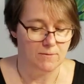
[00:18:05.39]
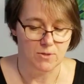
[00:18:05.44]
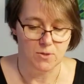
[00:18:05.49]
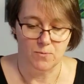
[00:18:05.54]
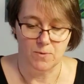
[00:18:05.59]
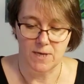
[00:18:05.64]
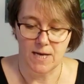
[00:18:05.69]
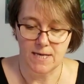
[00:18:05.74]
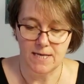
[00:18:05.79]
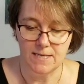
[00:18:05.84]
So
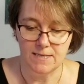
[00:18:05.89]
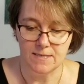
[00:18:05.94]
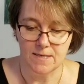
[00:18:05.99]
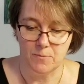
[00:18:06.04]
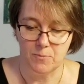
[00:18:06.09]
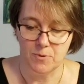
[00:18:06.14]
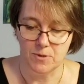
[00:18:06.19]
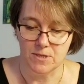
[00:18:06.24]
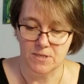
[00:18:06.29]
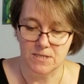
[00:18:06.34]
what I did is I
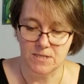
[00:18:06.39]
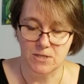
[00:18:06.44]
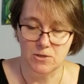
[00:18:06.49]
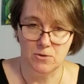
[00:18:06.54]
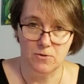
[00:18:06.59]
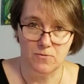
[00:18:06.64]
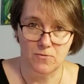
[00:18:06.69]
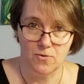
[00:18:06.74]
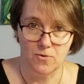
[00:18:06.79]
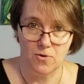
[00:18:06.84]
put a
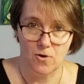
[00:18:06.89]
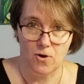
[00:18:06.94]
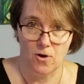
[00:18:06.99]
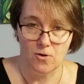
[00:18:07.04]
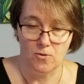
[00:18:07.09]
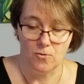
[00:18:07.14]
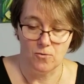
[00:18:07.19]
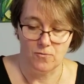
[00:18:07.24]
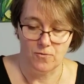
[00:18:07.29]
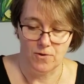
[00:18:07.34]
silver
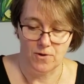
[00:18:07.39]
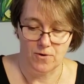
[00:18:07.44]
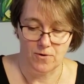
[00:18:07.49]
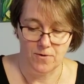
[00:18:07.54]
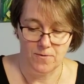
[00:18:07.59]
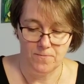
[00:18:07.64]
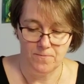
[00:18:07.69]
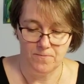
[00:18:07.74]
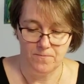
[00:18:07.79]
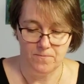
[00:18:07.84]
all over
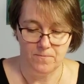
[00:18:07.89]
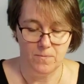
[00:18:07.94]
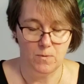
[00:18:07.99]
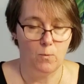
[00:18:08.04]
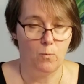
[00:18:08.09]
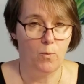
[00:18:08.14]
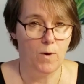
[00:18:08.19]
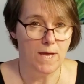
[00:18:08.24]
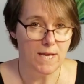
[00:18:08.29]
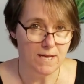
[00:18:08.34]
there,
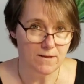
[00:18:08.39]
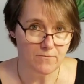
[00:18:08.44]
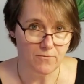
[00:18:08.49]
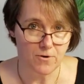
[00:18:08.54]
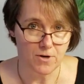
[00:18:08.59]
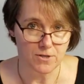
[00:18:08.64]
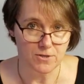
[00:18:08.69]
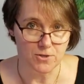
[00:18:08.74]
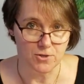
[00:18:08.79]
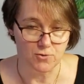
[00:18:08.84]
waited for
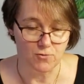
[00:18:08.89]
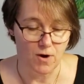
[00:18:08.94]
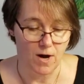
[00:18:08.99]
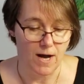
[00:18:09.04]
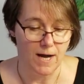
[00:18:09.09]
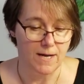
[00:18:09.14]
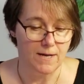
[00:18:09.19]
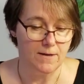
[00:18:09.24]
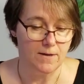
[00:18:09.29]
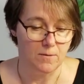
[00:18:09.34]
it to
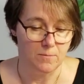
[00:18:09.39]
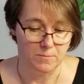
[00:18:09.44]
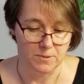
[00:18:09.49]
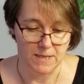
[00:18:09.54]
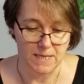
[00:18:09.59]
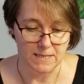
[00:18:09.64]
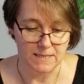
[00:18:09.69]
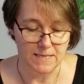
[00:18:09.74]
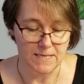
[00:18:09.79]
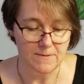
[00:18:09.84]
dry
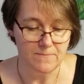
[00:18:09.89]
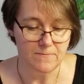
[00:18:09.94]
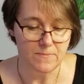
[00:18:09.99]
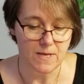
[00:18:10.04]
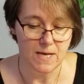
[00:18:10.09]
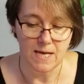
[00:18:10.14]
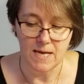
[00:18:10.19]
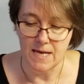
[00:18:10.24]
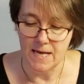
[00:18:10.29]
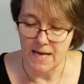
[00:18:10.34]
completely,
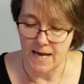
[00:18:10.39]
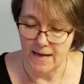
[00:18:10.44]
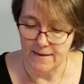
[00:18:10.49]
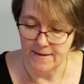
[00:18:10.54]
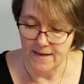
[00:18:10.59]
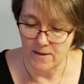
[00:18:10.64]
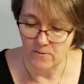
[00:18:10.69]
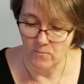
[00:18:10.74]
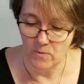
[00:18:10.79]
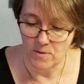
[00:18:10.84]
and
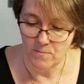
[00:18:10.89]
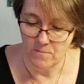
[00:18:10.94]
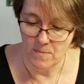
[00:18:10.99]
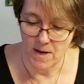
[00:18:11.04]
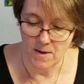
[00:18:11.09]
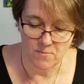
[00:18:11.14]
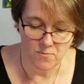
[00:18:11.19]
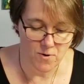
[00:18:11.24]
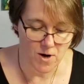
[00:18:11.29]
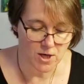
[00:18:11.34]
then with
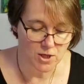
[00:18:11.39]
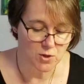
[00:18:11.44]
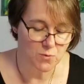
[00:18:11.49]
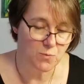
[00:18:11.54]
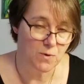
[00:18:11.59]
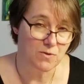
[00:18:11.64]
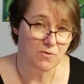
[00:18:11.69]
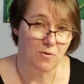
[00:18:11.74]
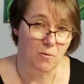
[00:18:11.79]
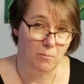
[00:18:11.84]
my brush
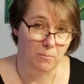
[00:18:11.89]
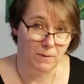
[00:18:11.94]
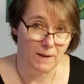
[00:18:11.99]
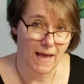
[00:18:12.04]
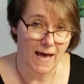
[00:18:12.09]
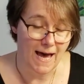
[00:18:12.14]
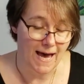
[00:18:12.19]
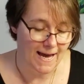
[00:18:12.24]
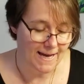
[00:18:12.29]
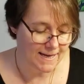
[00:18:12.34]
with the
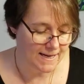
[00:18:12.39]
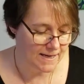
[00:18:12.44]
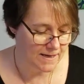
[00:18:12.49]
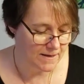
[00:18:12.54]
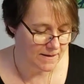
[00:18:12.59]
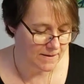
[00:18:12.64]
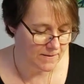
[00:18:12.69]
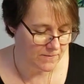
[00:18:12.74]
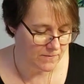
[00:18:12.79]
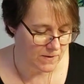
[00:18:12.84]
black,
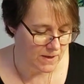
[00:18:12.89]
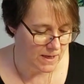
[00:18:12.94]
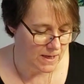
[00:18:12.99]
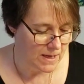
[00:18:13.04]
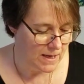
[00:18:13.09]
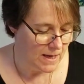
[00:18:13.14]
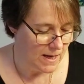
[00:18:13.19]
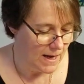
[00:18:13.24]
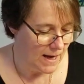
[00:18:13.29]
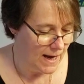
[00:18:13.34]

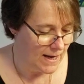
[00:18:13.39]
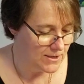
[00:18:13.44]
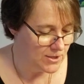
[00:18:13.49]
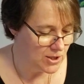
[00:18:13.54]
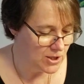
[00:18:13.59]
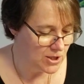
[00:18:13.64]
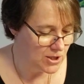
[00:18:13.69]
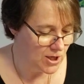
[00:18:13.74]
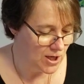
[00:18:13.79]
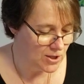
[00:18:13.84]
I
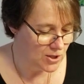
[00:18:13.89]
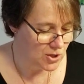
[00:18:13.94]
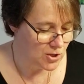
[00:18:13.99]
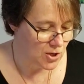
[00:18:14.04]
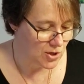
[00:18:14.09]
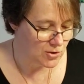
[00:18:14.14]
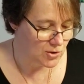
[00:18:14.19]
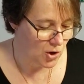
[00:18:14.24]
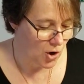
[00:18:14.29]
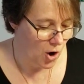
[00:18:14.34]
just touched
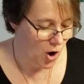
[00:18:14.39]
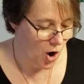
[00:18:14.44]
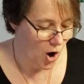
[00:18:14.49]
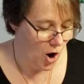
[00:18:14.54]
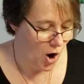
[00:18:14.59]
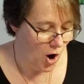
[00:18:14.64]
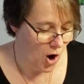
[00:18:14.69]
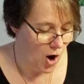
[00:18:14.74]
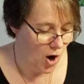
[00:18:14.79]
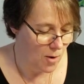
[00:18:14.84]
the
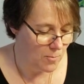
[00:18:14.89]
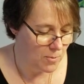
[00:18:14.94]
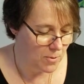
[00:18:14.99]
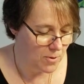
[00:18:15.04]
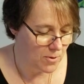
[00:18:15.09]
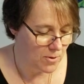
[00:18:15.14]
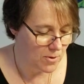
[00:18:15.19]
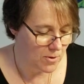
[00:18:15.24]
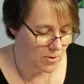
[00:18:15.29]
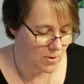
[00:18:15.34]
top
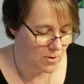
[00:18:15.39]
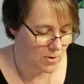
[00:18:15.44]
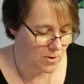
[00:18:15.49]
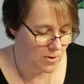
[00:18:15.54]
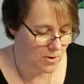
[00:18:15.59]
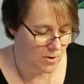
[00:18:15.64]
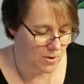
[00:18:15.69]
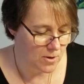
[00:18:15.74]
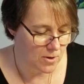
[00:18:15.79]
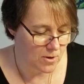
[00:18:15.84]

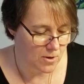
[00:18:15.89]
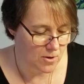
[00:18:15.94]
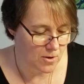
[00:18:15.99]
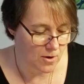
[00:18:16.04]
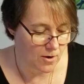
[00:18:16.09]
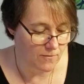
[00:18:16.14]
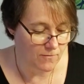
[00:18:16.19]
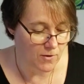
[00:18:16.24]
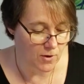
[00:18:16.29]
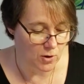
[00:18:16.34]

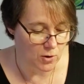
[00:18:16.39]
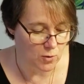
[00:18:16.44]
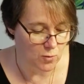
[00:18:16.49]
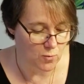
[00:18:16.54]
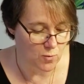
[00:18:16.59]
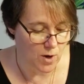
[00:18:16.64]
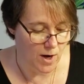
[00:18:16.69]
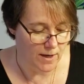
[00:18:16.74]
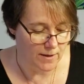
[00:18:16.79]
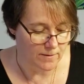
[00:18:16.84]
of the
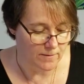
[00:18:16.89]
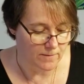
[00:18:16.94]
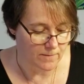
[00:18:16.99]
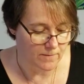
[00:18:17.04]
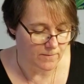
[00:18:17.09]
glue gun